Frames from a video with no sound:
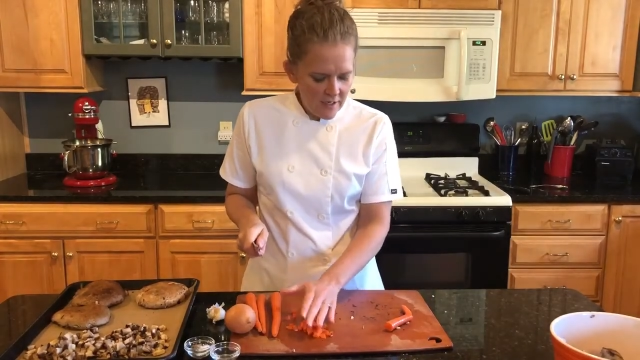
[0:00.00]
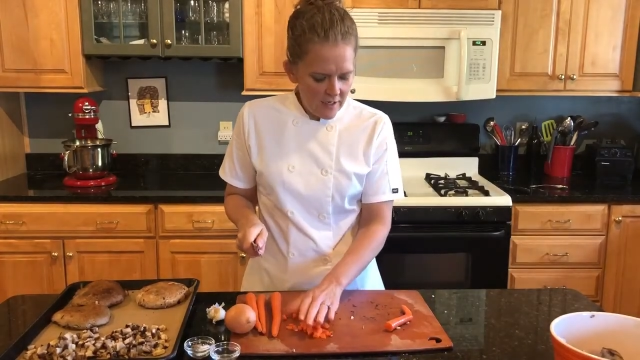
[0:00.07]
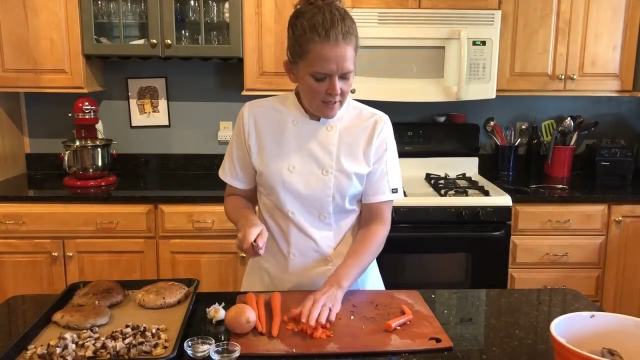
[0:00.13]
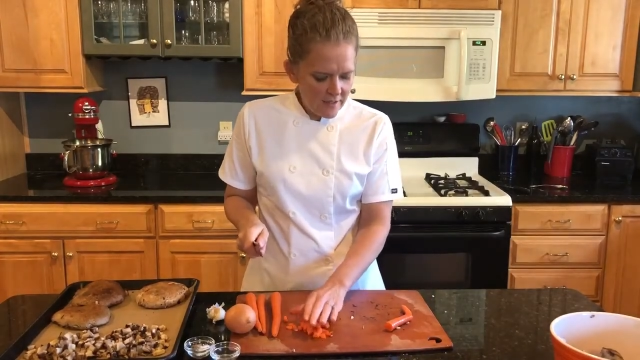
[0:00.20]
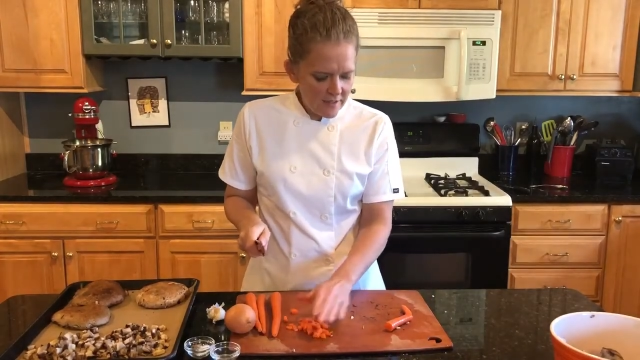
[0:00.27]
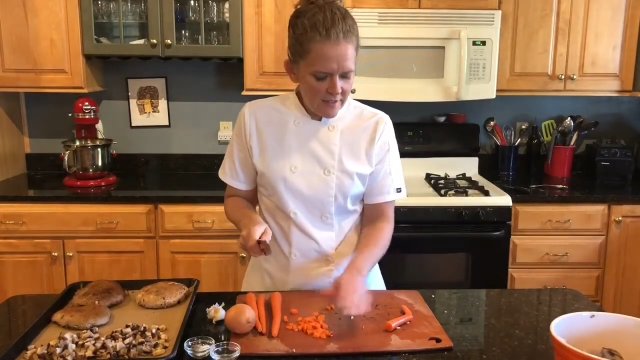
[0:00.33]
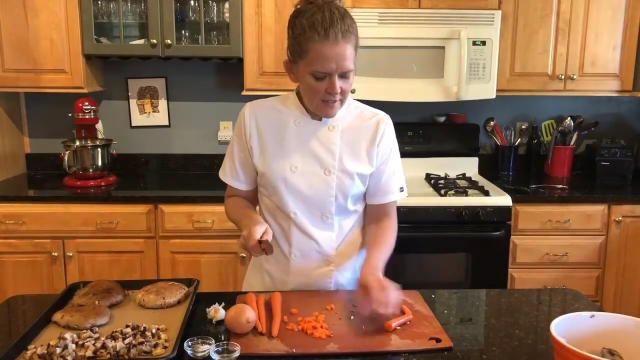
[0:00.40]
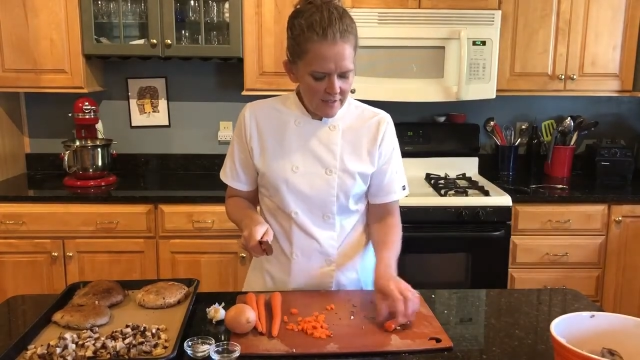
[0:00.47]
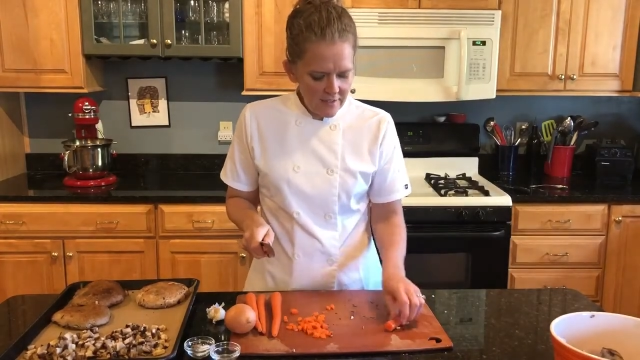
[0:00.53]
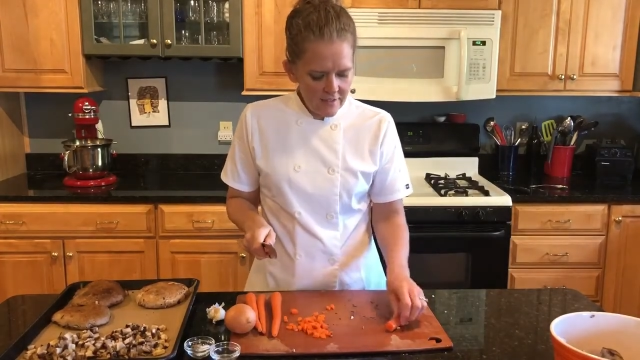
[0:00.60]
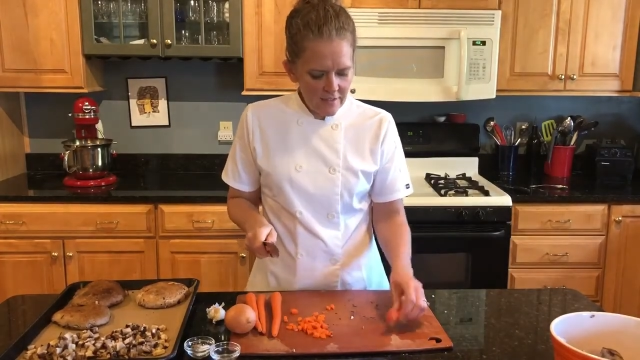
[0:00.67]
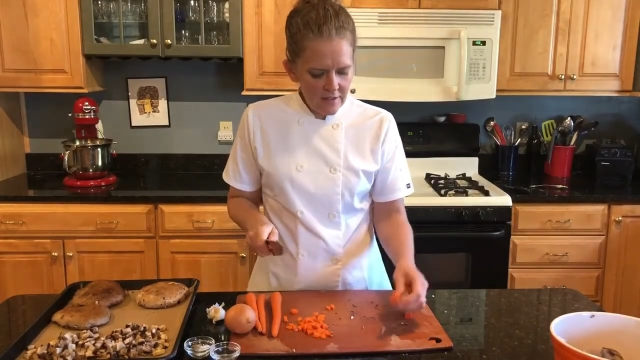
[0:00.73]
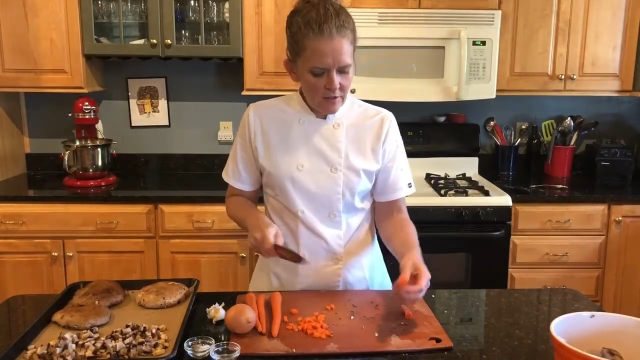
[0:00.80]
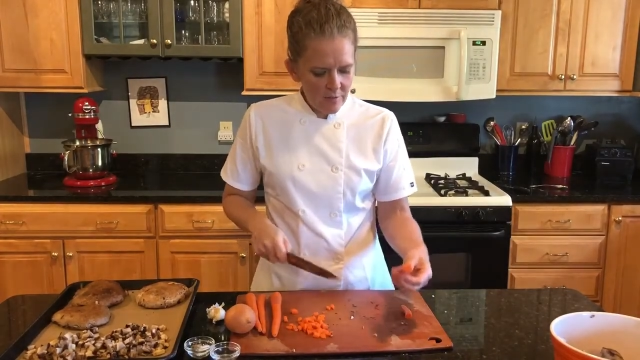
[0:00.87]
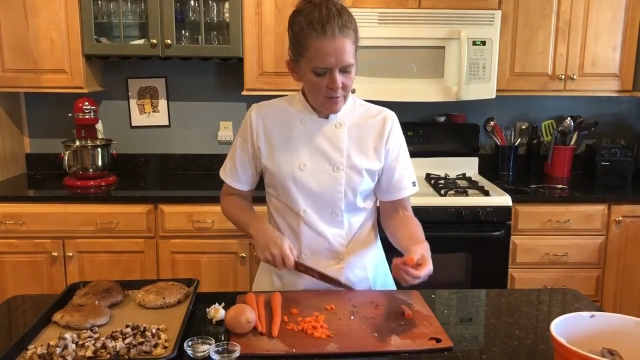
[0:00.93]
And then as it gets
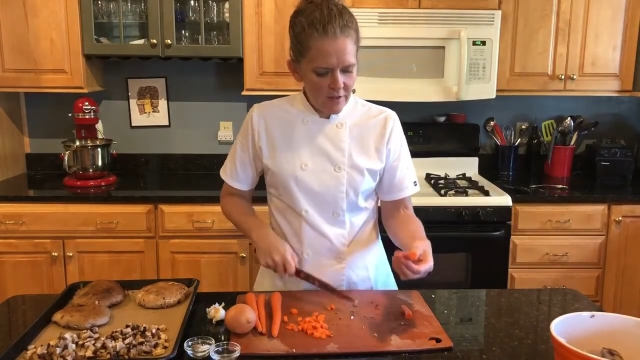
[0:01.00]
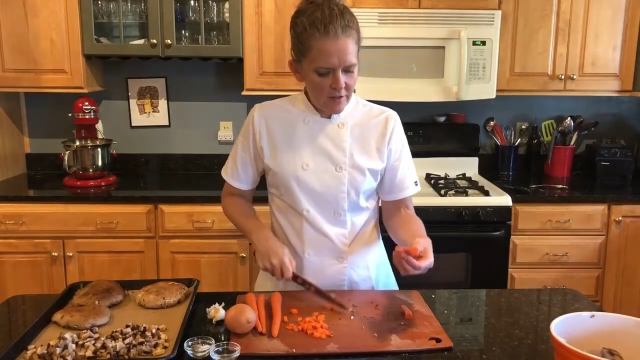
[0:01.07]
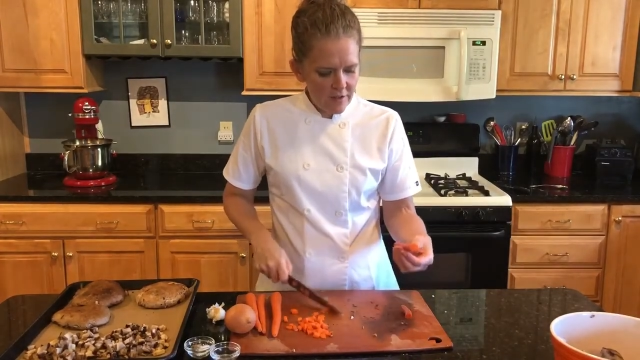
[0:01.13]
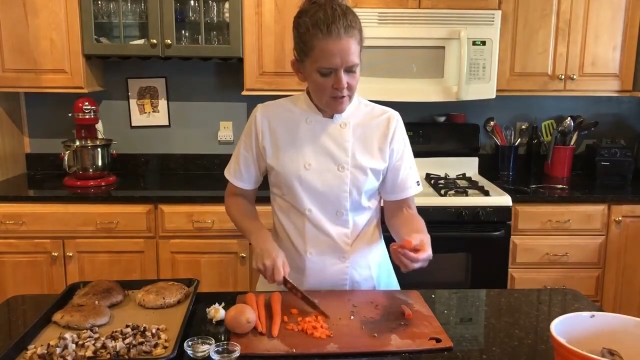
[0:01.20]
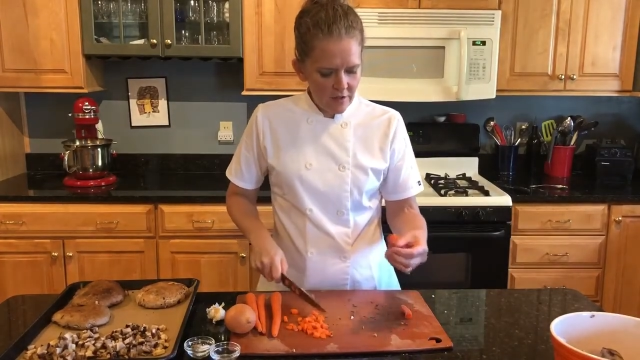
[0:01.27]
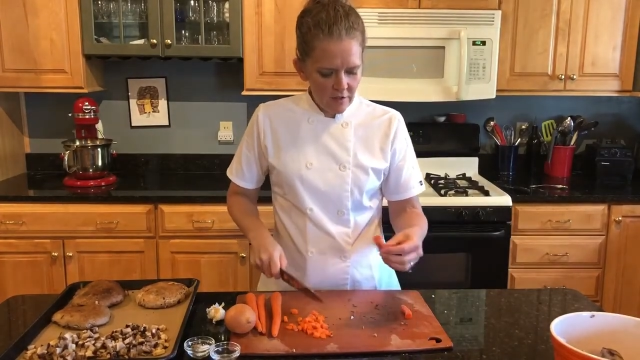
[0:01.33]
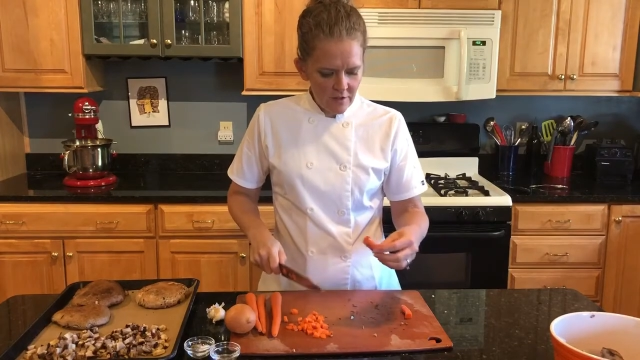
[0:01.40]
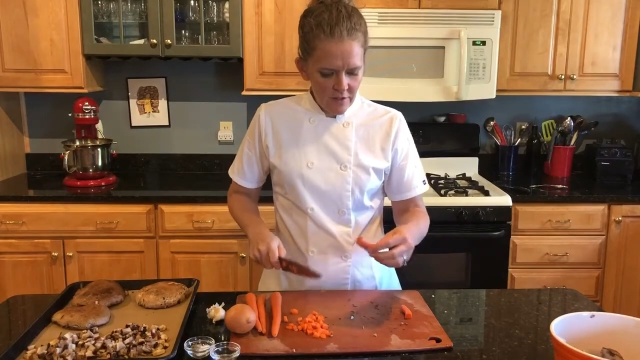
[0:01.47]
a little bit thinner,